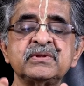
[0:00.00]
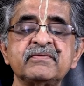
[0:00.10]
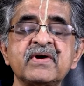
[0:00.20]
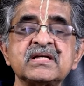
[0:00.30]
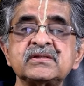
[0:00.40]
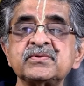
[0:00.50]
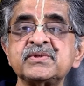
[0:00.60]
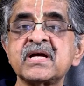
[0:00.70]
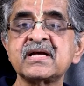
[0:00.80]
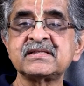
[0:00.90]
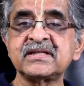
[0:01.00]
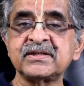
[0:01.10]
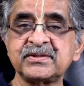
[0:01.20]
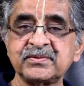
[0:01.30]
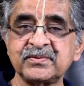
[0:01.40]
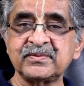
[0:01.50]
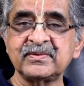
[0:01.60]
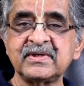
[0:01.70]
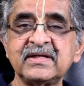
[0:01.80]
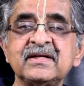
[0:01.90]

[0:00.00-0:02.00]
the Vaastu Shastra too.